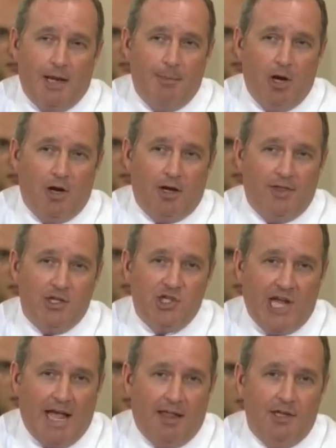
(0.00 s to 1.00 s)
America, the
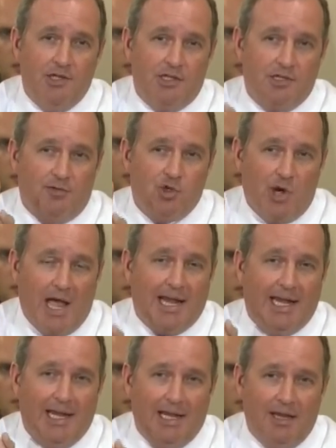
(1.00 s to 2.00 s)
challenges of
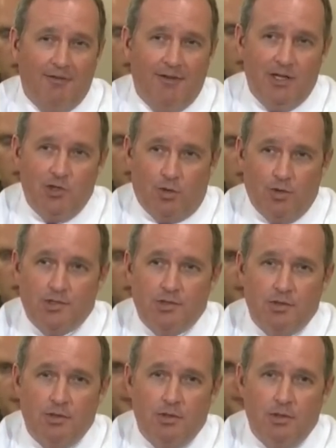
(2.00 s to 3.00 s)
tracking individuals,
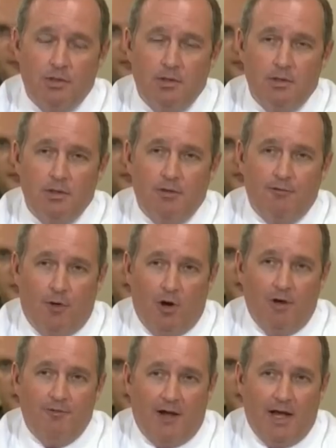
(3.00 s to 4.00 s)

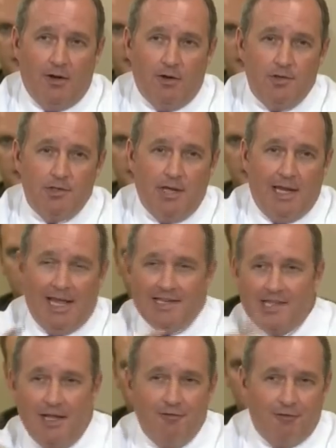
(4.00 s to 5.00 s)
foreign fighters, and as
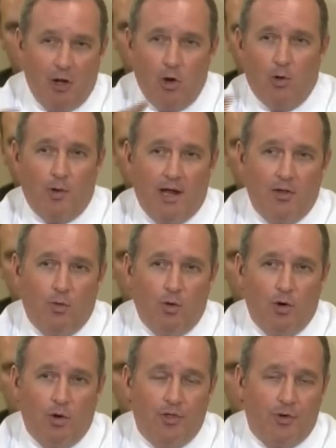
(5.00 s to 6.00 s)
they flow around the
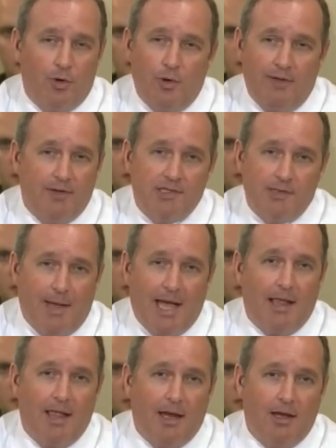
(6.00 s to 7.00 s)
world through even some
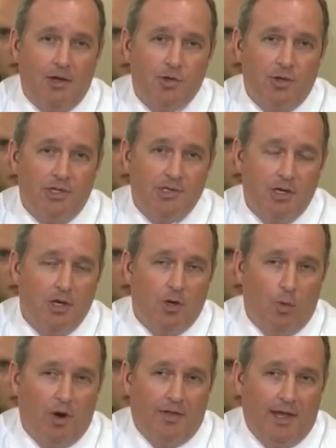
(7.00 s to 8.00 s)
ally countries,
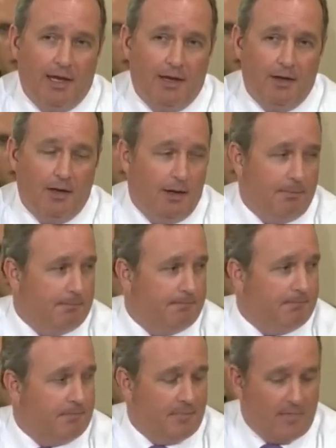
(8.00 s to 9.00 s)
where they end up.
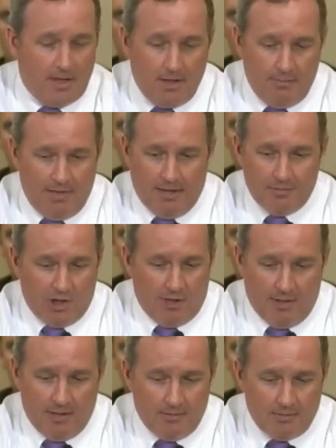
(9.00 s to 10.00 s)
Madam
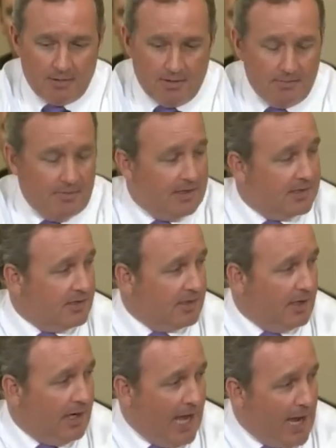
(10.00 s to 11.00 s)
Chairman, this is
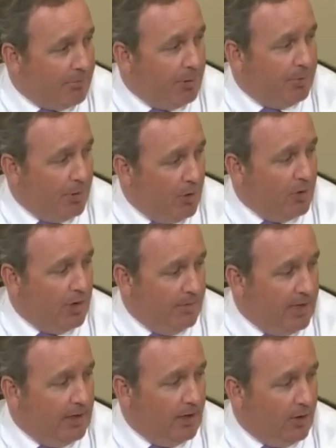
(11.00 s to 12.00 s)
an apropos
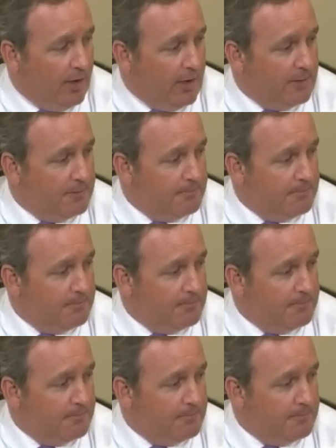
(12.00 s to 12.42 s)
committee hearing.